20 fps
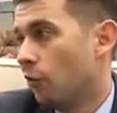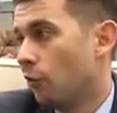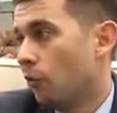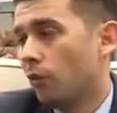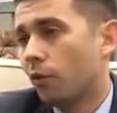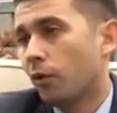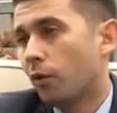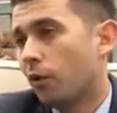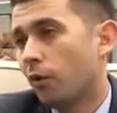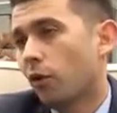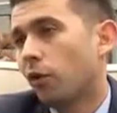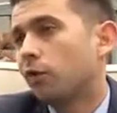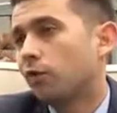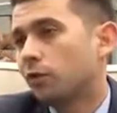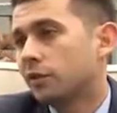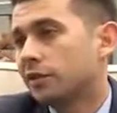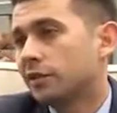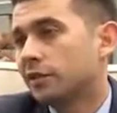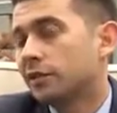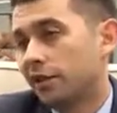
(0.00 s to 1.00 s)
we were
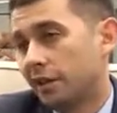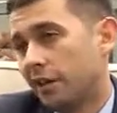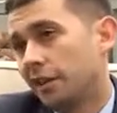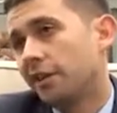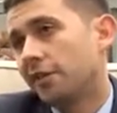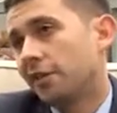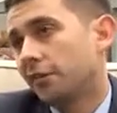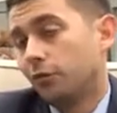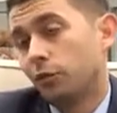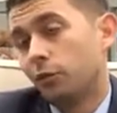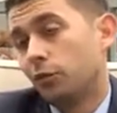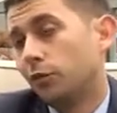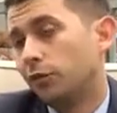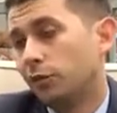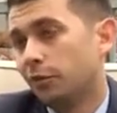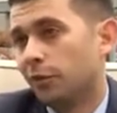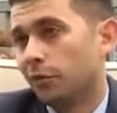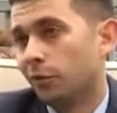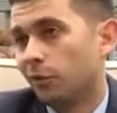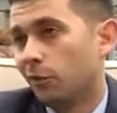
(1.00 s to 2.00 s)
always here, and we
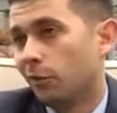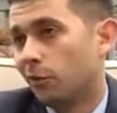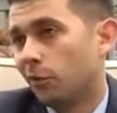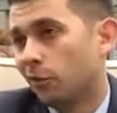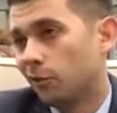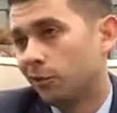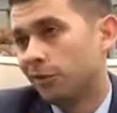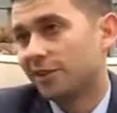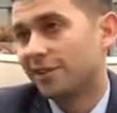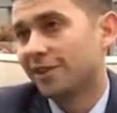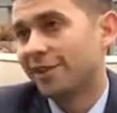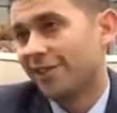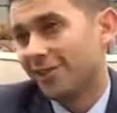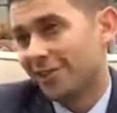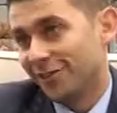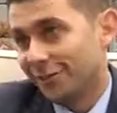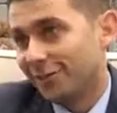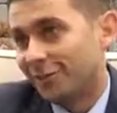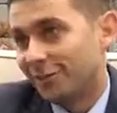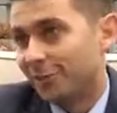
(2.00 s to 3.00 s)
will be always
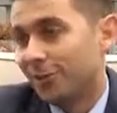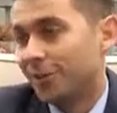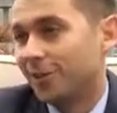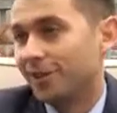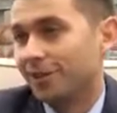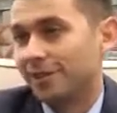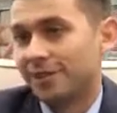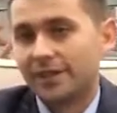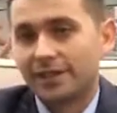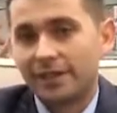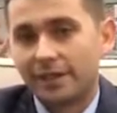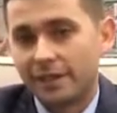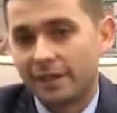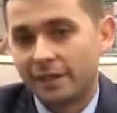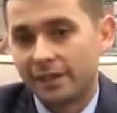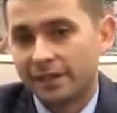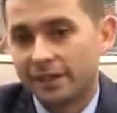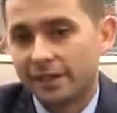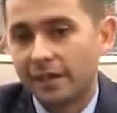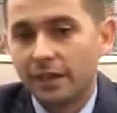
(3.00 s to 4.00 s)
within the
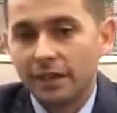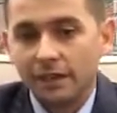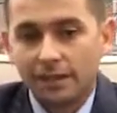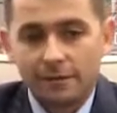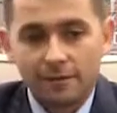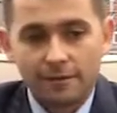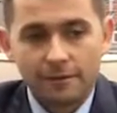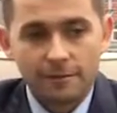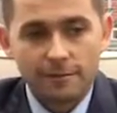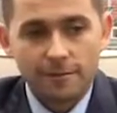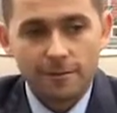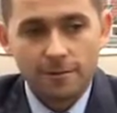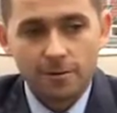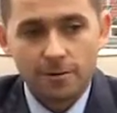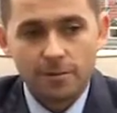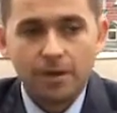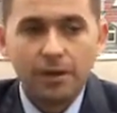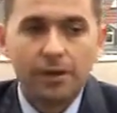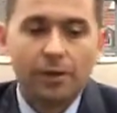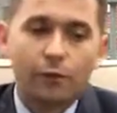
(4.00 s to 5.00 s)
CIS.
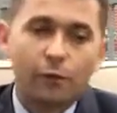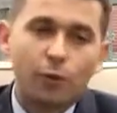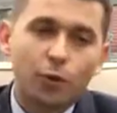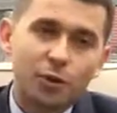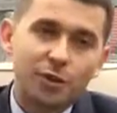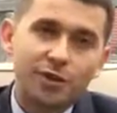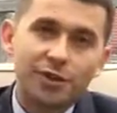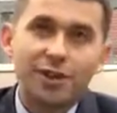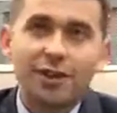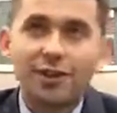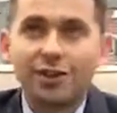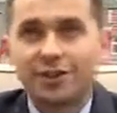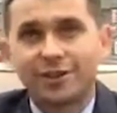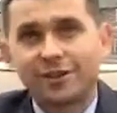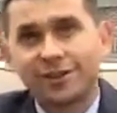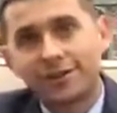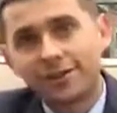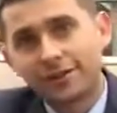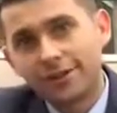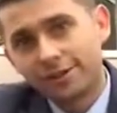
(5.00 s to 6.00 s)
Of course,
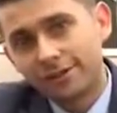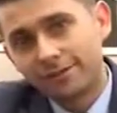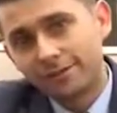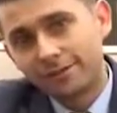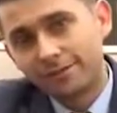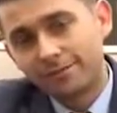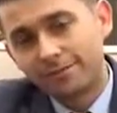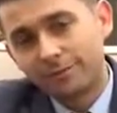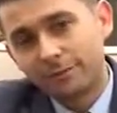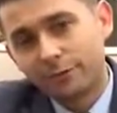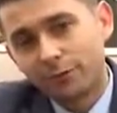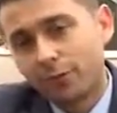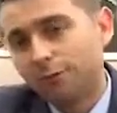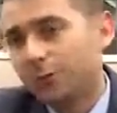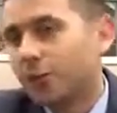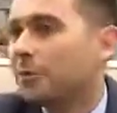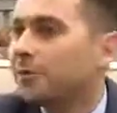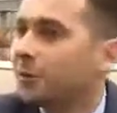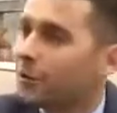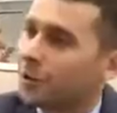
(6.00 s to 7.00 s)
from
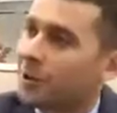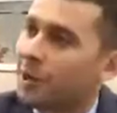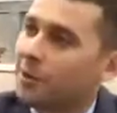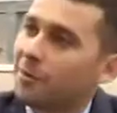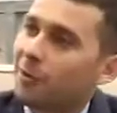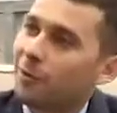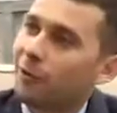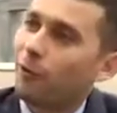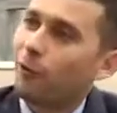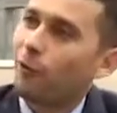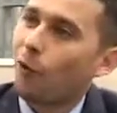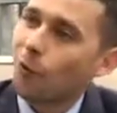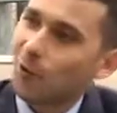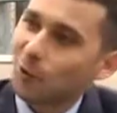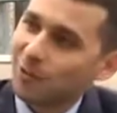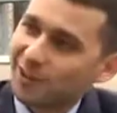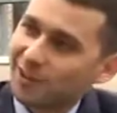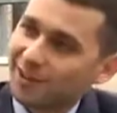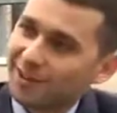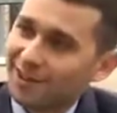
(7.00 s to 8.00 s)
time to time,
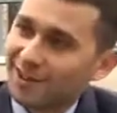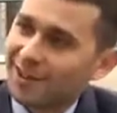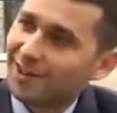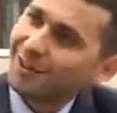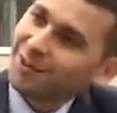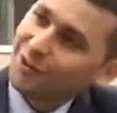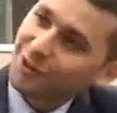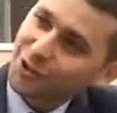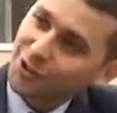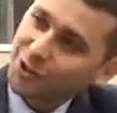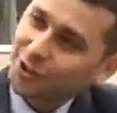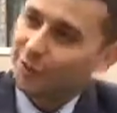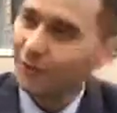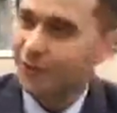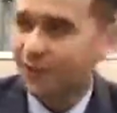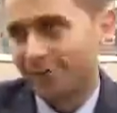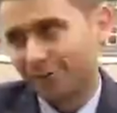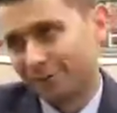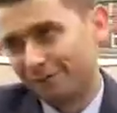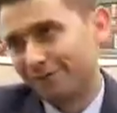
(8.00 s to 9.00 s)
focuses
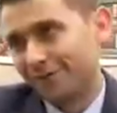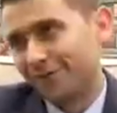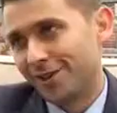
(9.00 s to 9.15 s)
shifts,